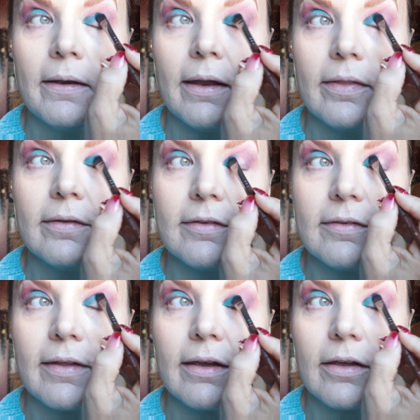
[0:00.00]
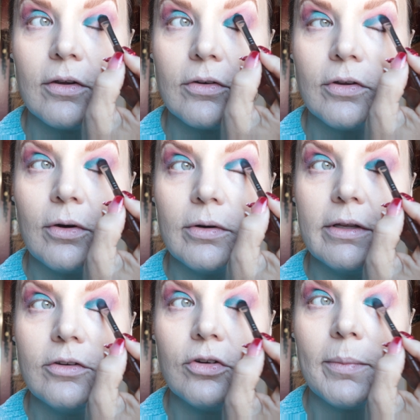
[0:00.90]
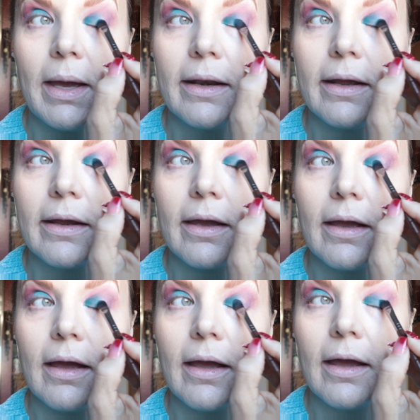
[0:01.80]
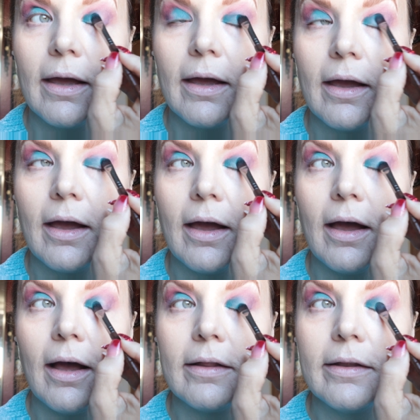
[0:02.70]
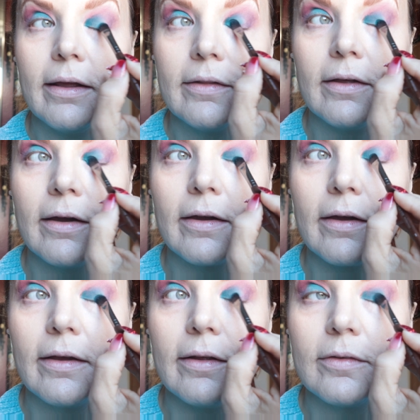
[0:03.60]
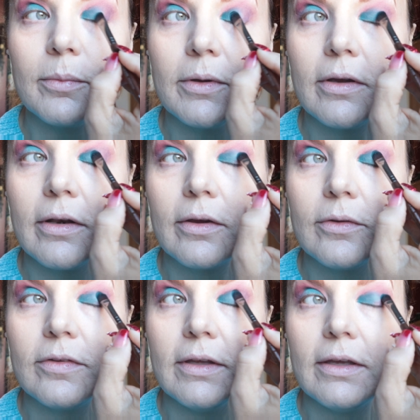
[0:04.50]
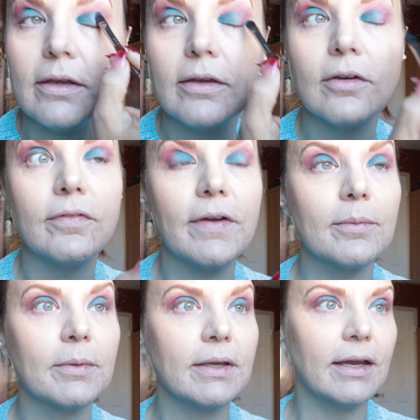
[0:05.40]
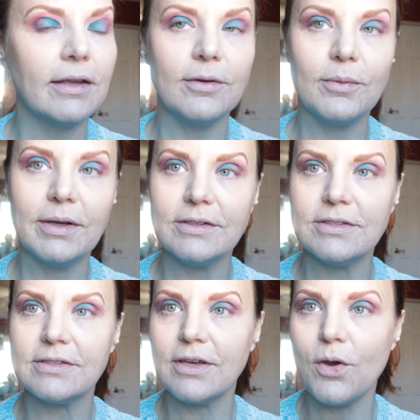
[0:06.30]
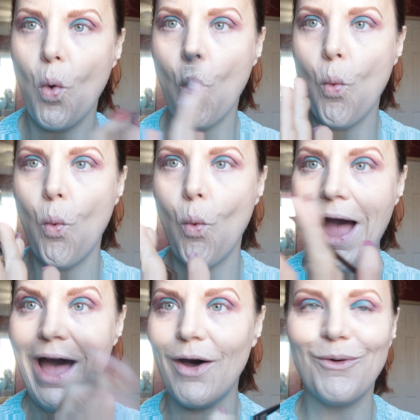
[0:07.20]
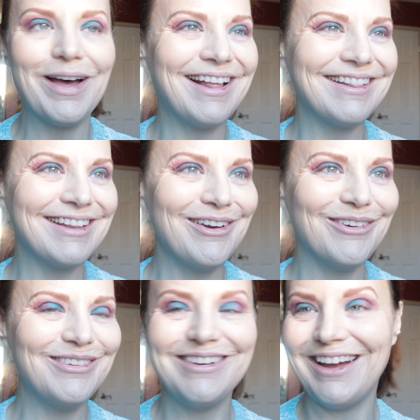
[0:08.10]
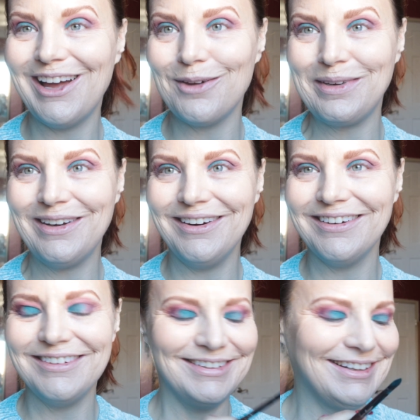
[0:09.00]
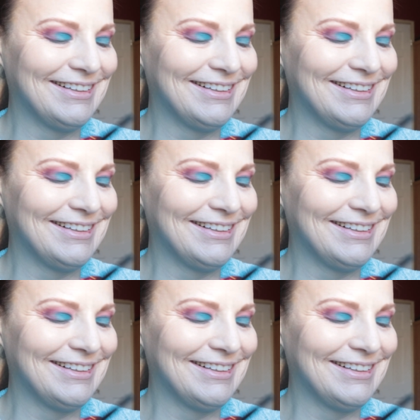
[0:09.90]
Now this is like your totally dramatic holiday look. It's when you're going to go see your family and you want to just go, wow, hello, I'm here.